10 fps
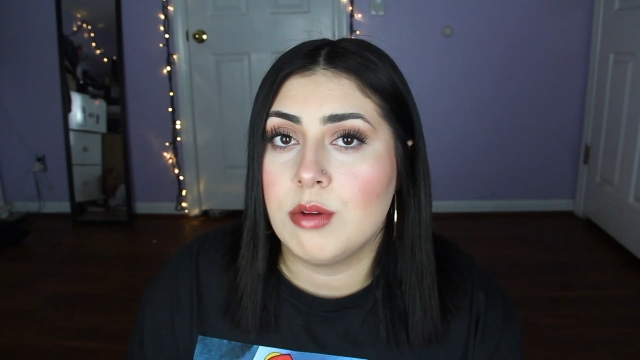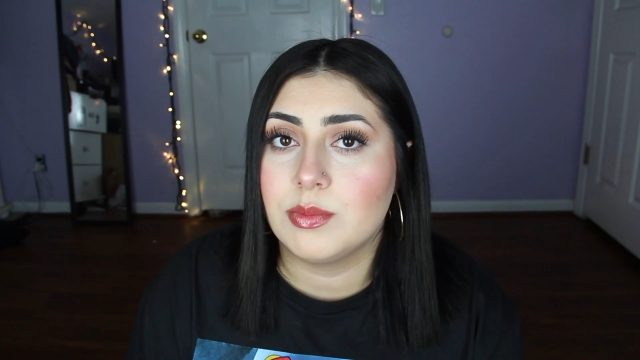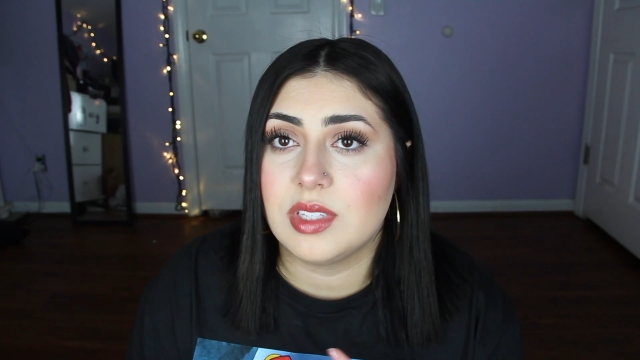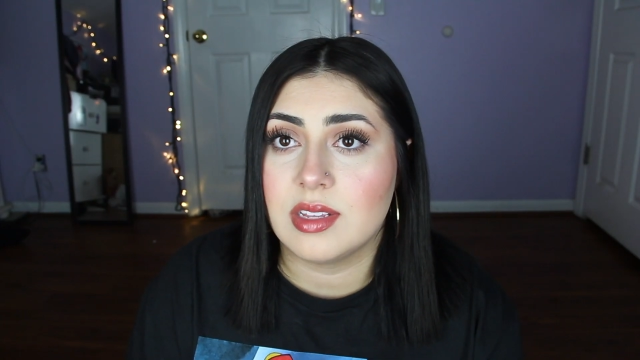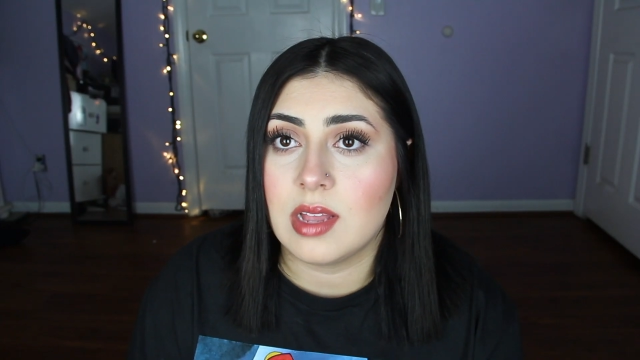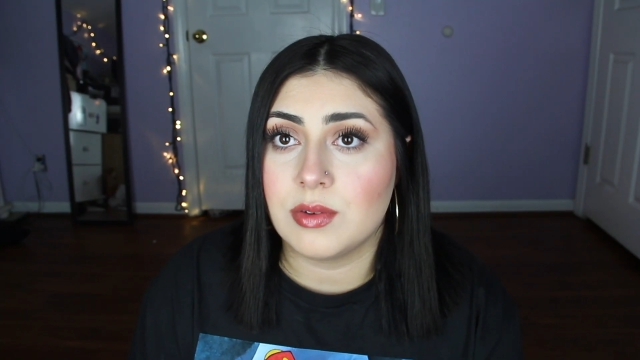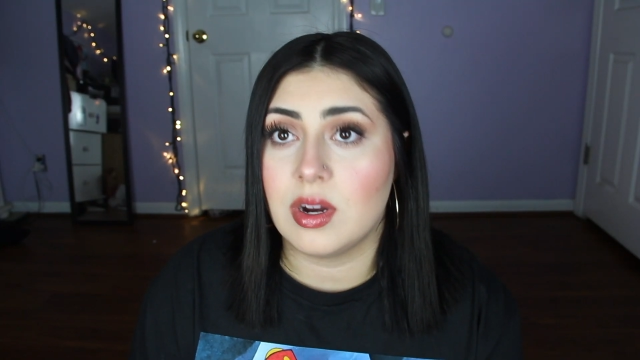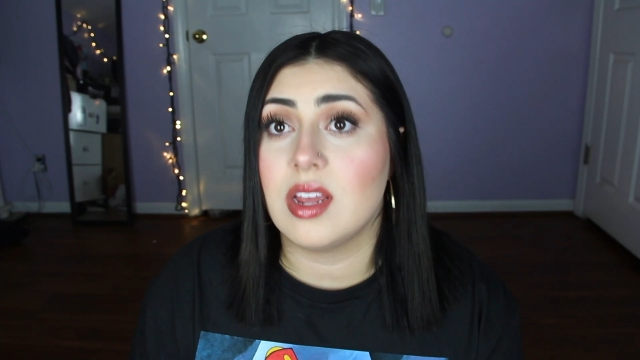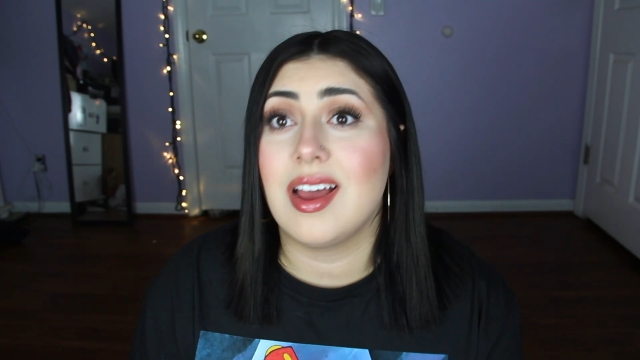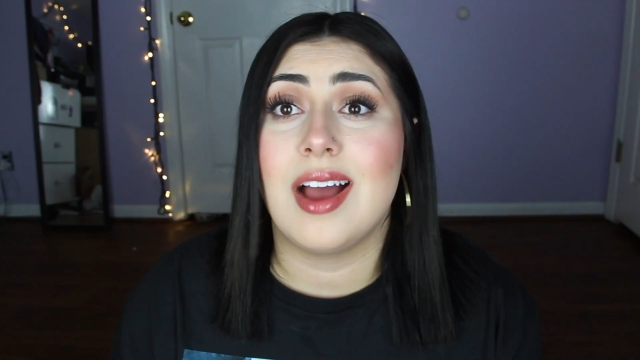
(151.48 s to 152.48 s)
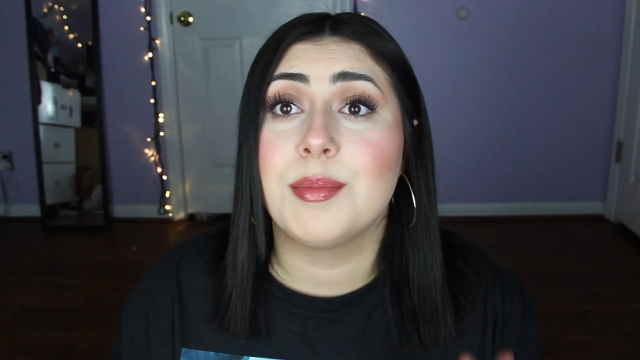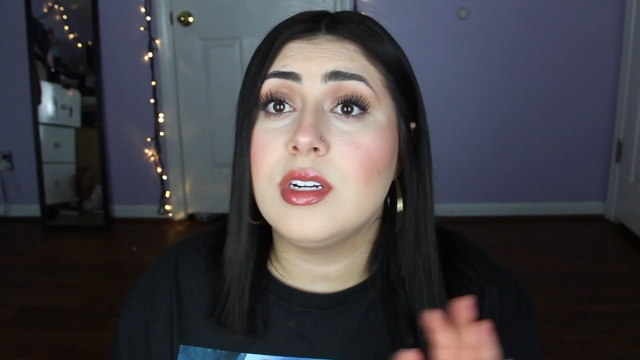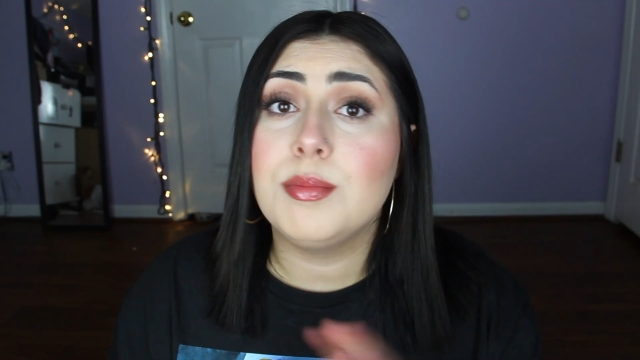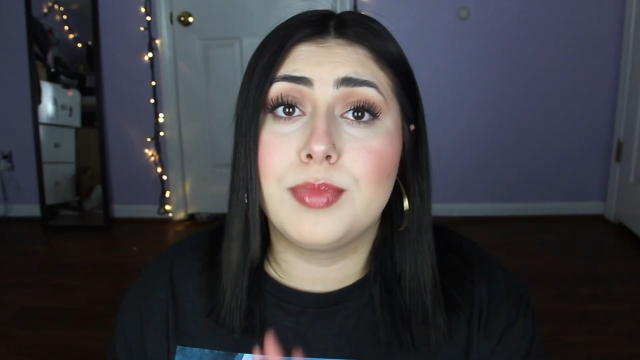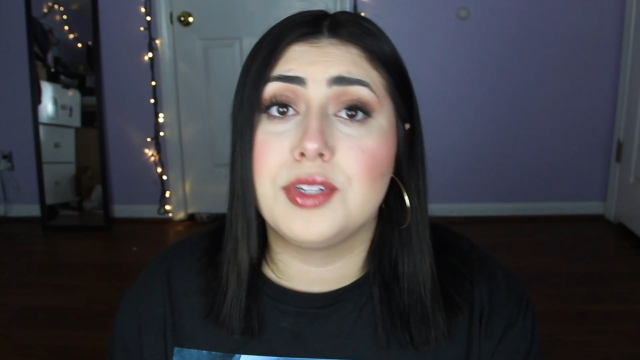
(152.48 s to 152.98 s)
hope I'm saying that right. I'm
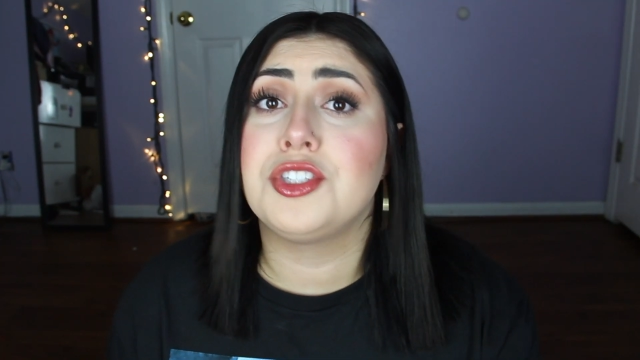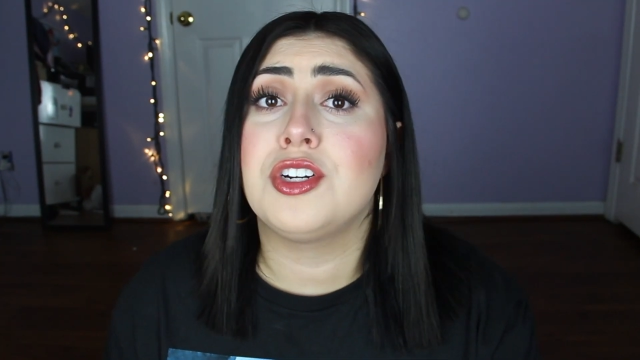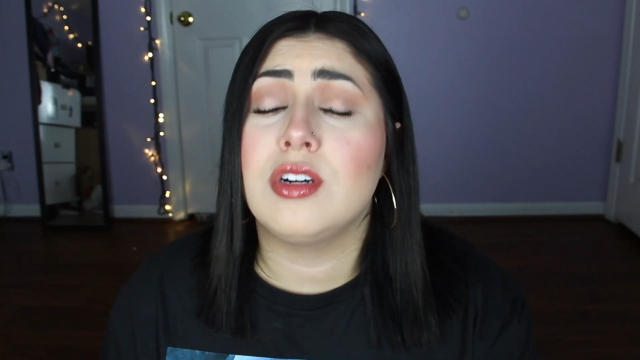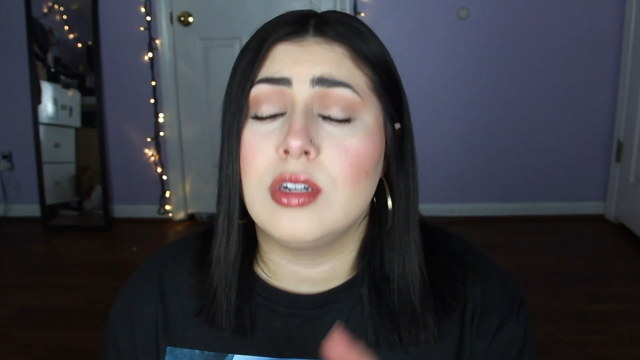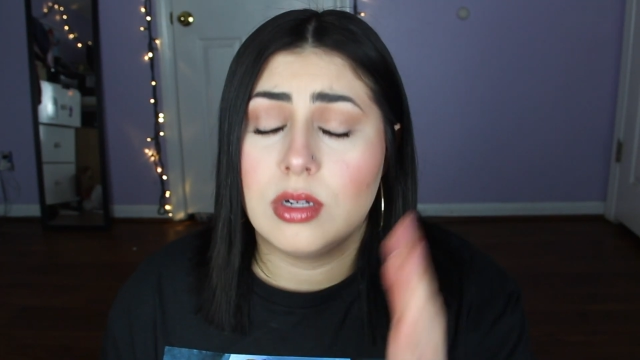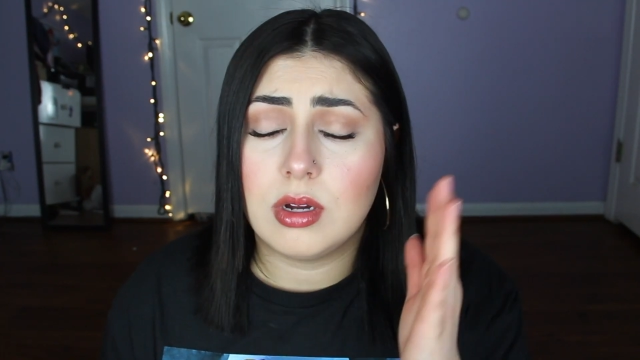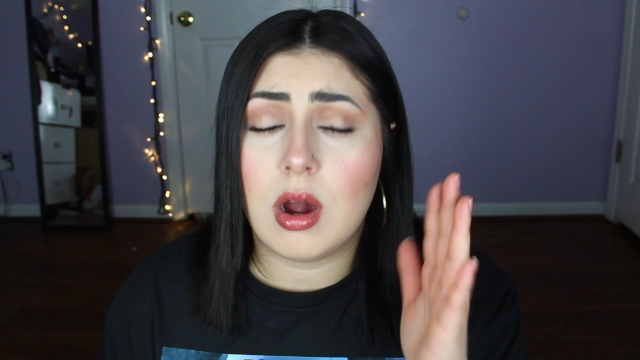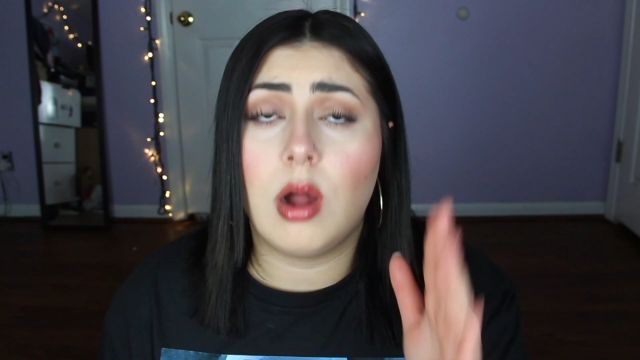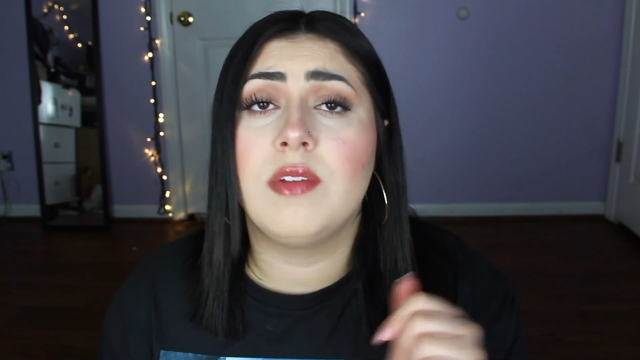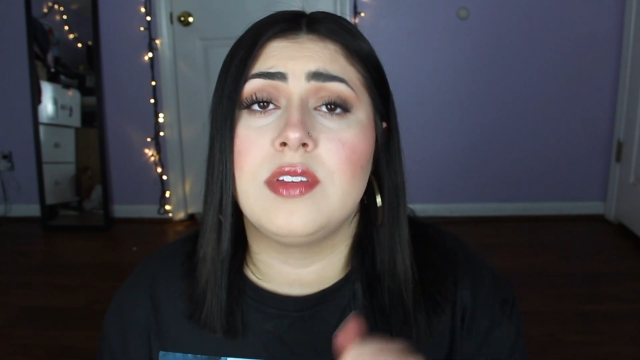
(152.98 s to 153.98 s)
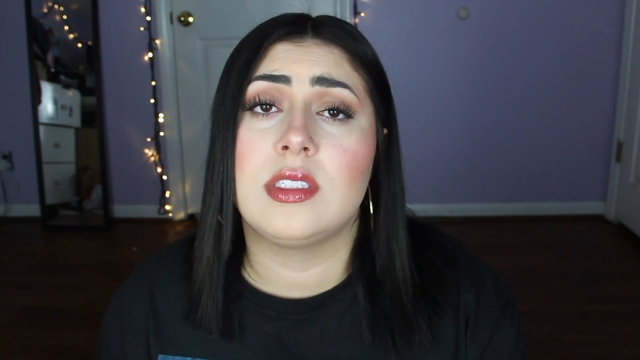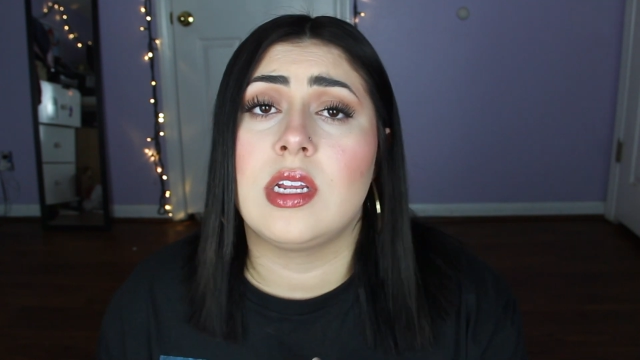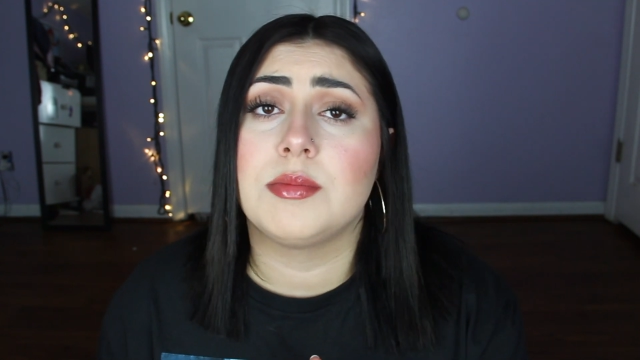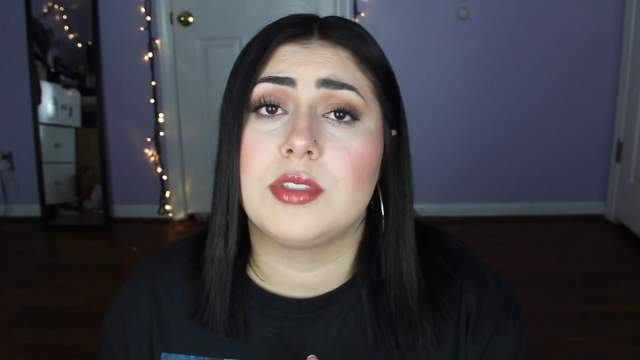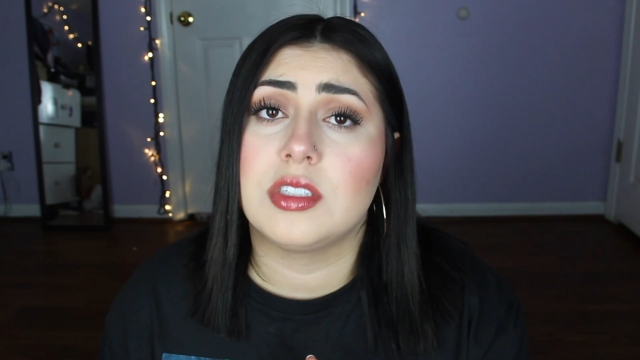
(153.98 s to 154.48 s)
gonna butcher all these
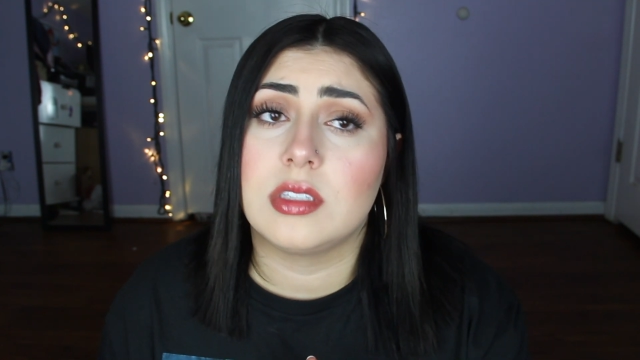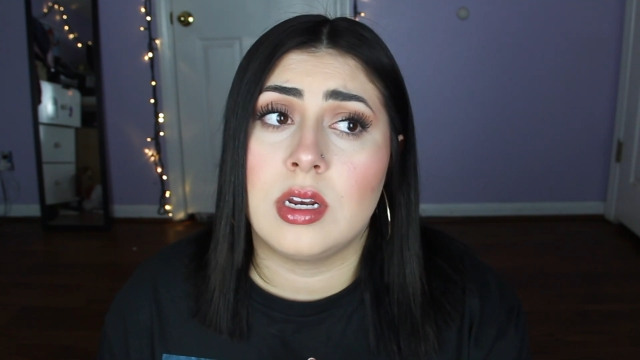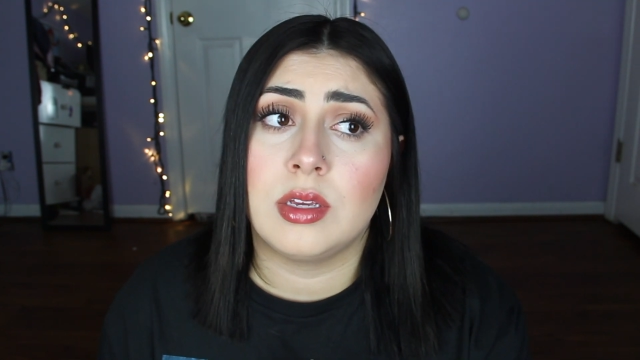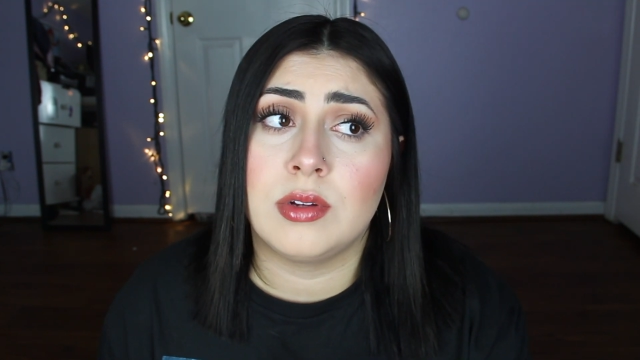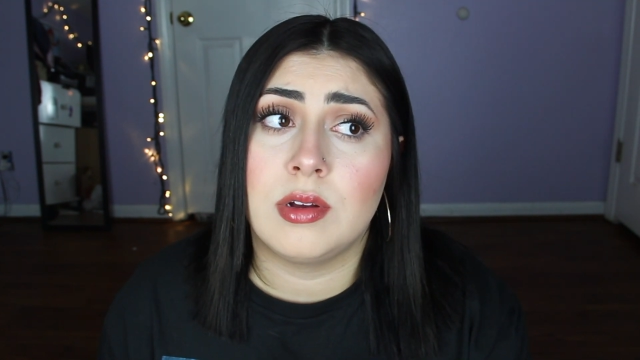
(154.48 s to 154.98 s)
names, just letting you